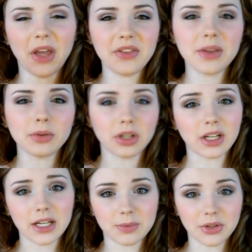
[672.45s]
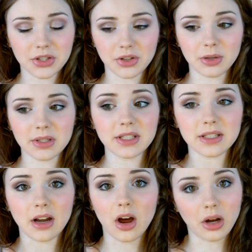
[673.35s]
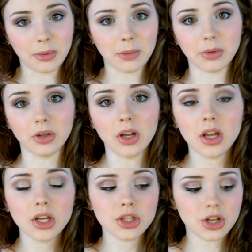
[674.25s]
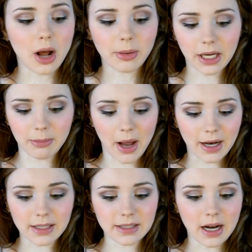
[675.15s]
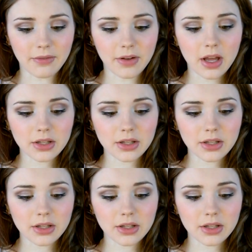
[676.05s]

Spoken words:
I think they would look nice with this look, because not all people shop like at MAC and stuff.